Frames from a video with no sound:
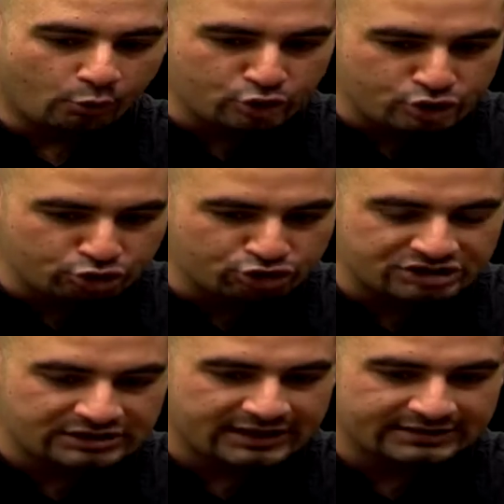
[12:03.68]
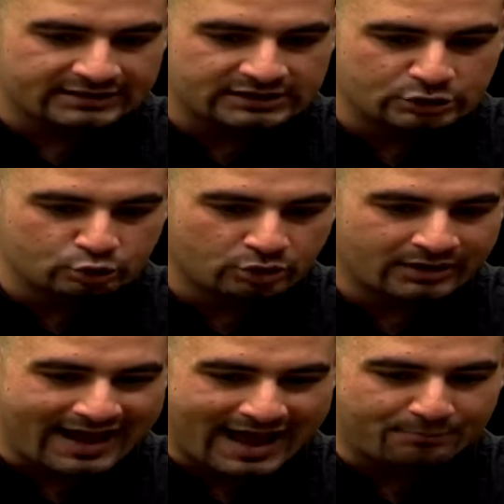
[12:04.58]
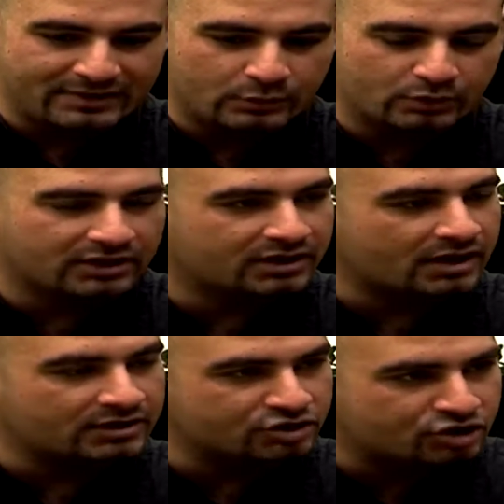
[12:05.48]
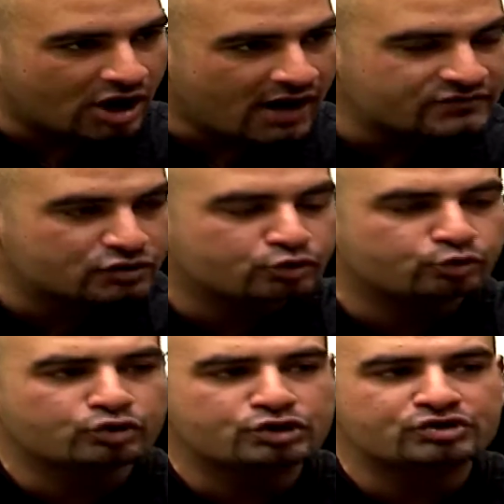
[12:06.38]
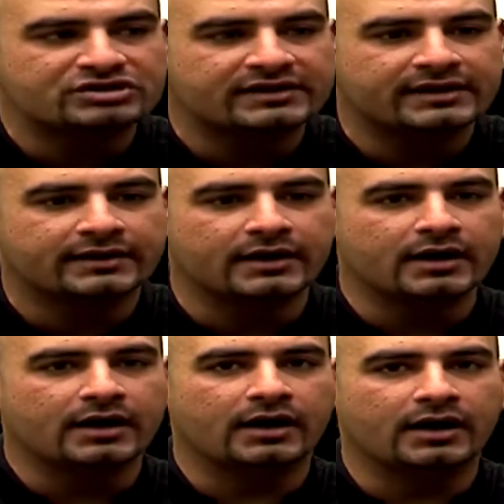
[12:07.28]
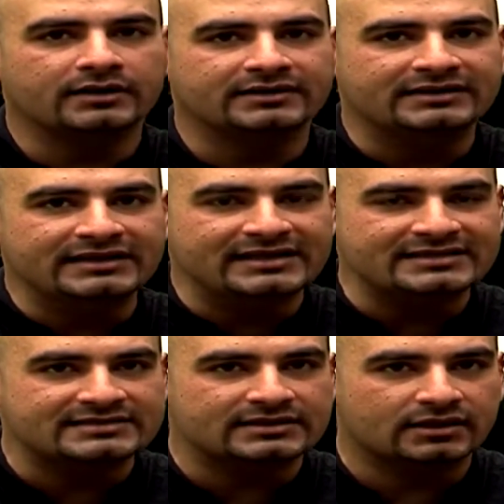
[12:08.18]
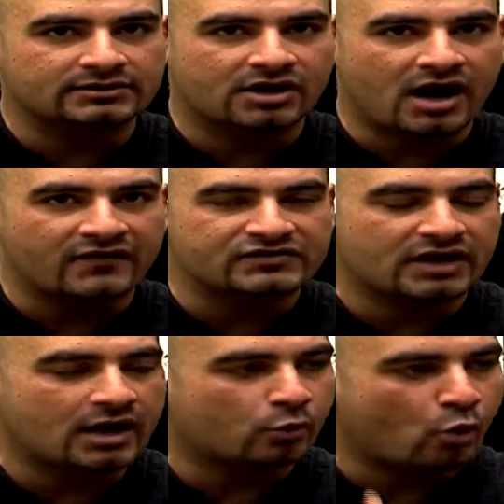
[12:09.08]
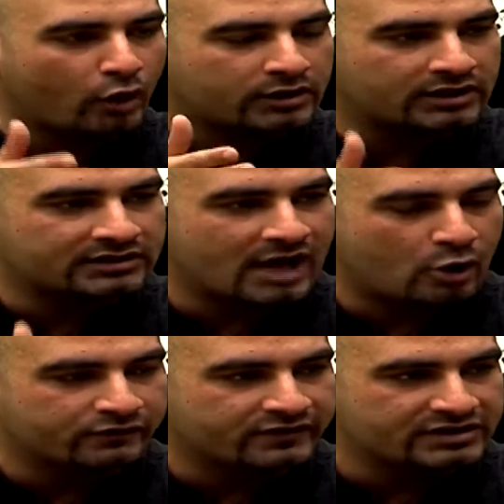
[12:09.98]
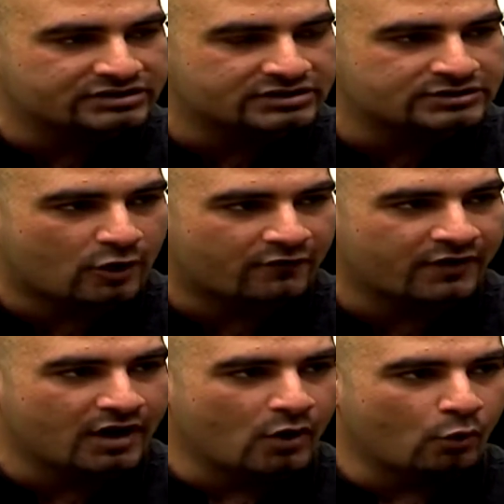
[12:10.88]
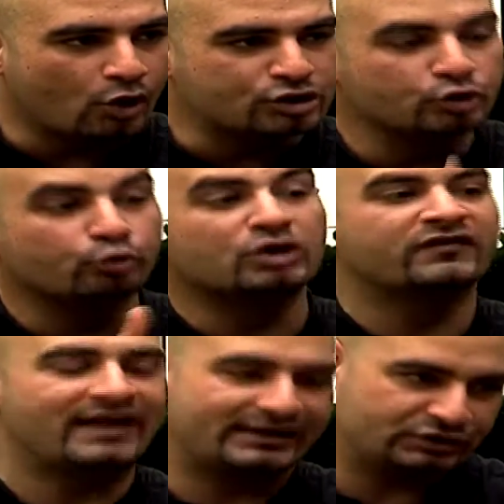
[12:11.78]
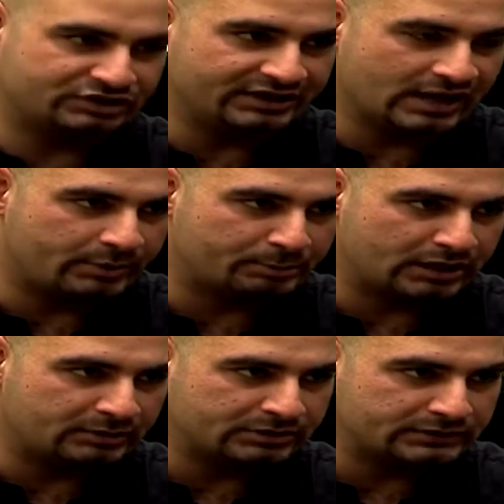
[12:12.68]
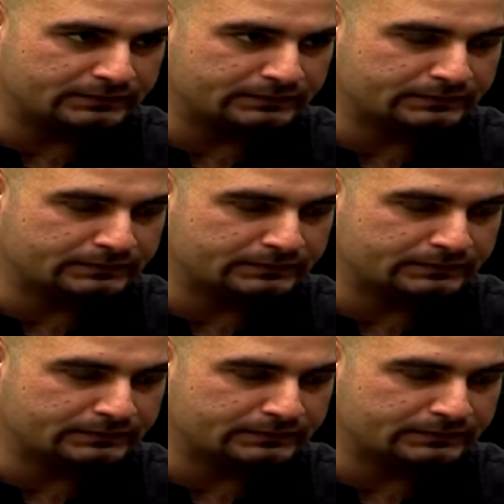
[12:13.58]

would you say that you are happy with the current drafts, or would you say that these drafts are watered down versions of what you would have liked to see come in Parliament?